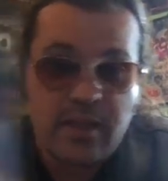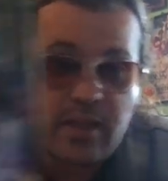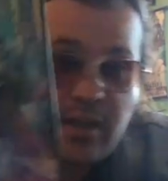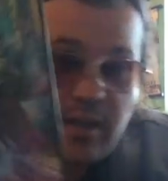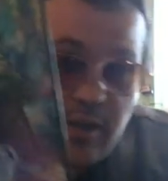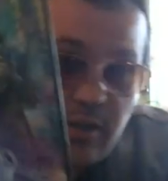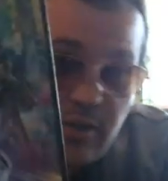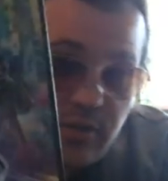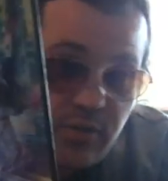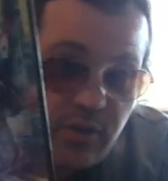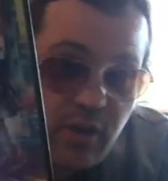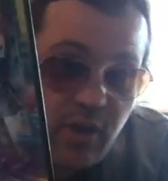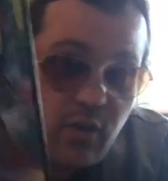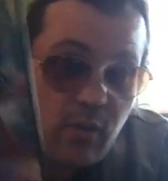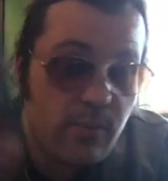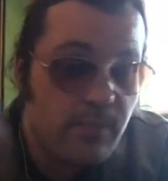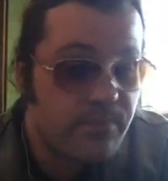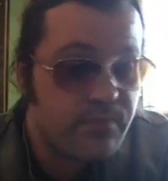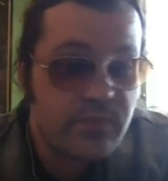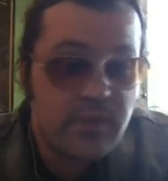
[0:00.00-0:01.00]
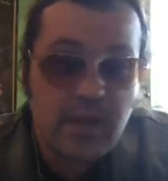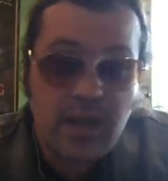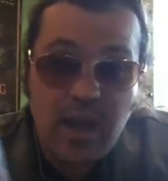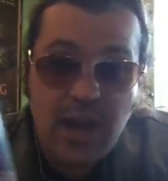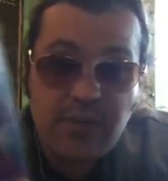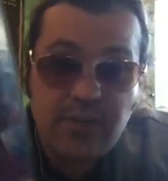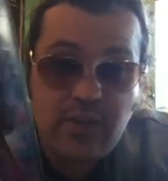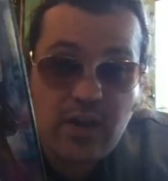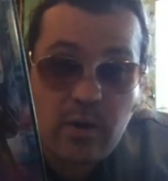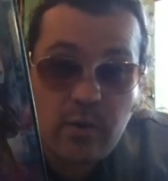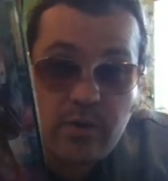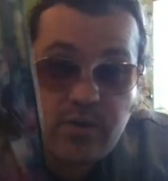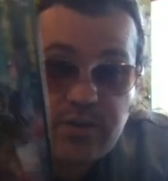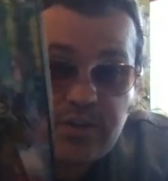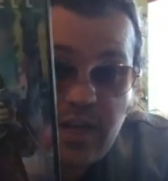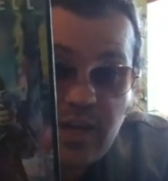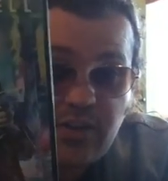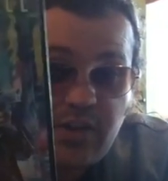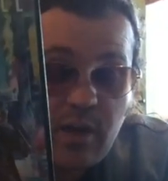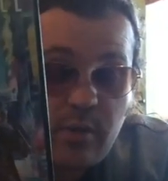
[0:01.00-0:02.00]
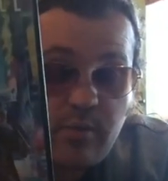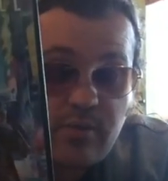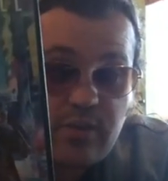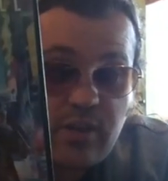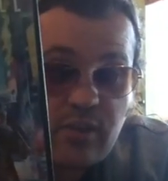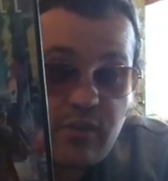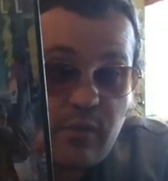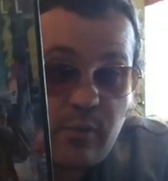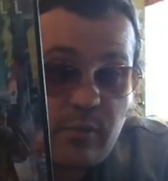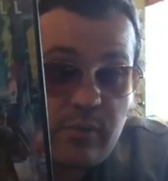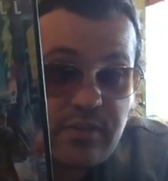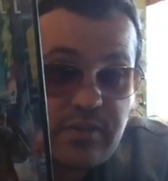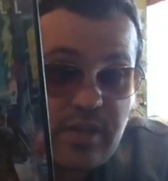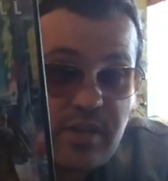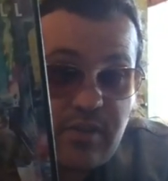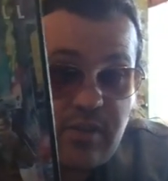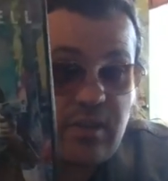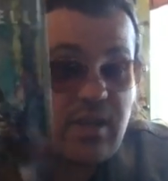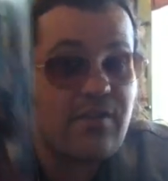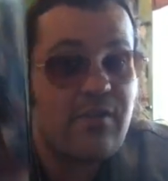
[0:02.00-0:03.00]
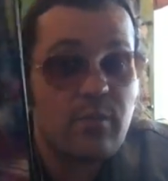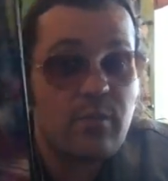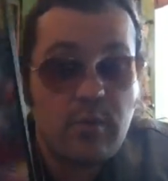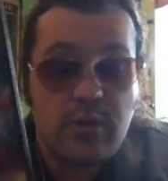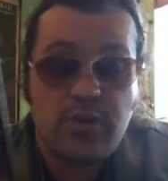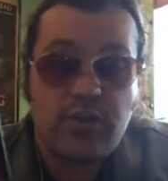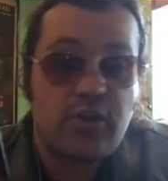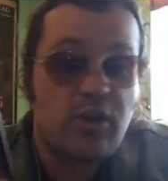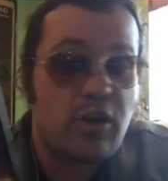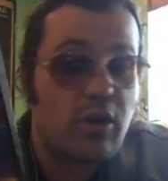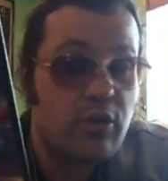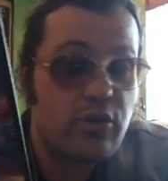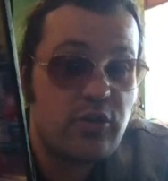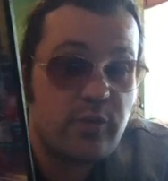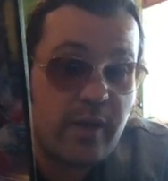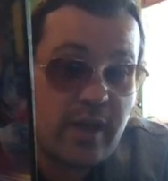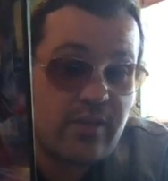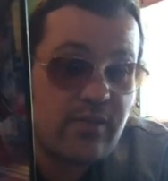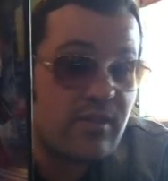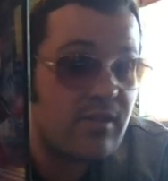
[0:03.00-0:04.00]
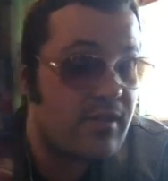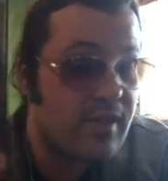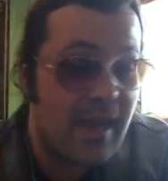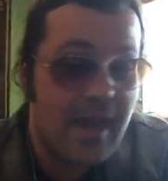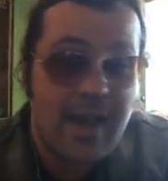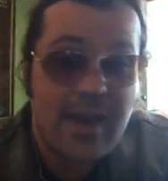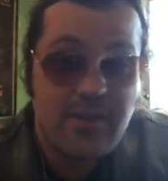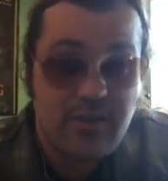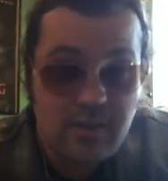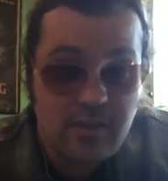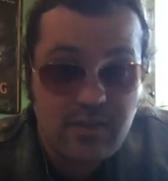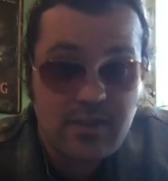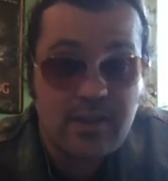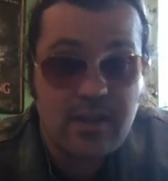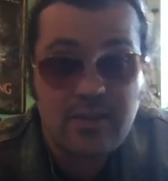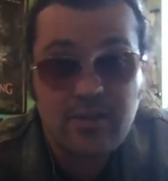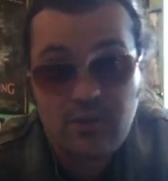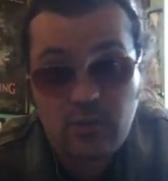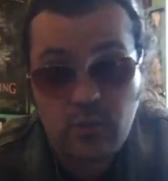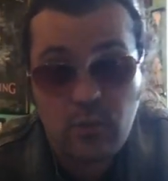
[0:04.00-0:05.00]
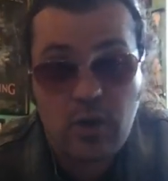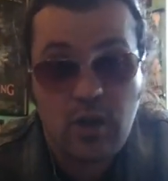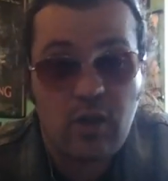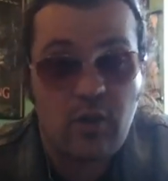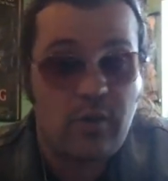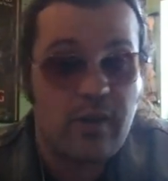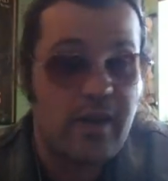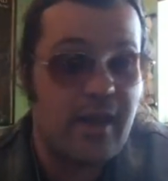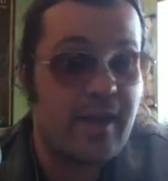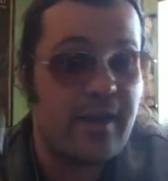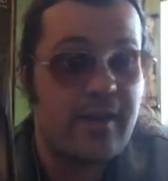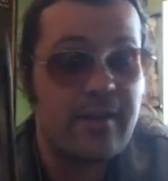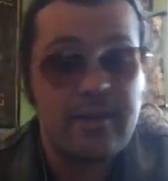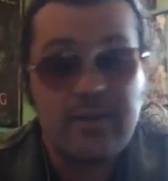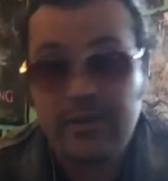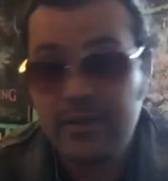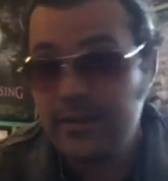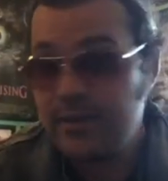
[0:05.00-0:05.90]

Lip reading: Here, though, this film was decent, even with Scarlett Johansson's cast in this as well, okay?